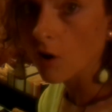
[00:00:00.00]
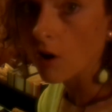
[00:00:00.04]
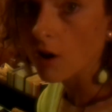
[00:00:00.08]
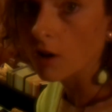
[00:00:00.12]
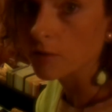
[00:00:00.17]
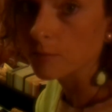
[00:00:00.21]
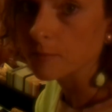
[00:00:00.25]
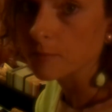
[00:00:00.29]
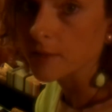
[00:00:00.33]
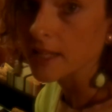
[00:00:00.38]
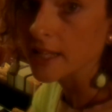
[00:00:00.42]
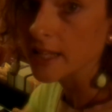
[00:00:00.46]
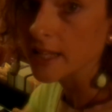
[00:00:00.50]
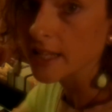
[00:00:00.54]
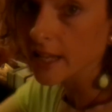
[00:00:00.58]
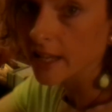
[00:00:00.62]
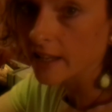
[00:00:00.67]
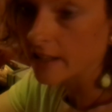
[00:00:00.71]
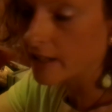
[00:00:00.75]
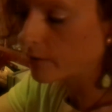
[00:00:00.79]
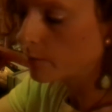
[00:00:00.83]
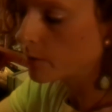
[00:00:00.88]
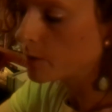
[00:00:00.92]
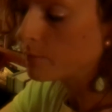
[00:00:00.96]
called me,
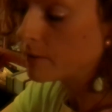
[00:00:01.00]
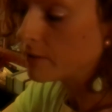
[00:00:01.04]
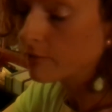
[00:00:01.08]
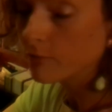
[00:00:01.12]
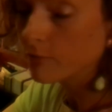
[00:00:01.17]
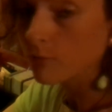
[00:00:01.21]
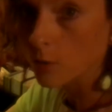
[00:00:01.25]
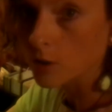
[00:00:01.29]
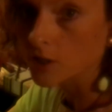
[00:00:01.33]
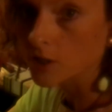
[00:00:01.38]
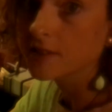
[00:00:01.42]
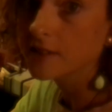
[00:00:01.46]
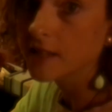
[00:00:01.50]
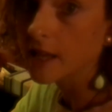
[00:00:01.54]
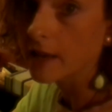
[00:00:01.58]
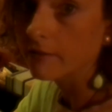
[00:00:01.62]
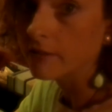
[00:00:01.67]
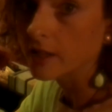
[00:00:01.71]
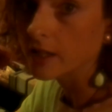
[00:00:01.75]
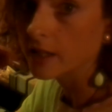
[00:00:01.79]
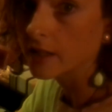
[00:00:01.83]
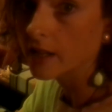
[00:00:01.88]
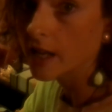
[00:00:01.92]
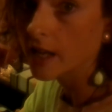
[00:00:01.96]
and it would be
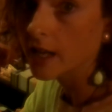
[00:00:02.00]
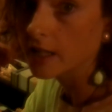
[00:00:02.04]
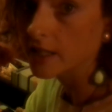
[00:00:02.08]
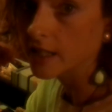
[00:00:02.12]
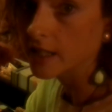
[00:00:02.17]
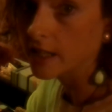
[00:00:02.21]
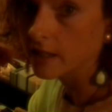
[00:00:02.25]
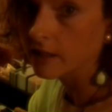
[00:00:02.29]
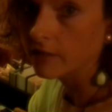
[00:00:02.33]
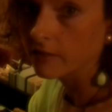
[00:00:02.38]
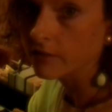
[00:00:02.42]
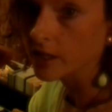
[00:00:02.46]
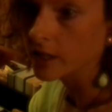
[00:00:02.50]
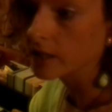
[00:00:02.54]
47 at the end of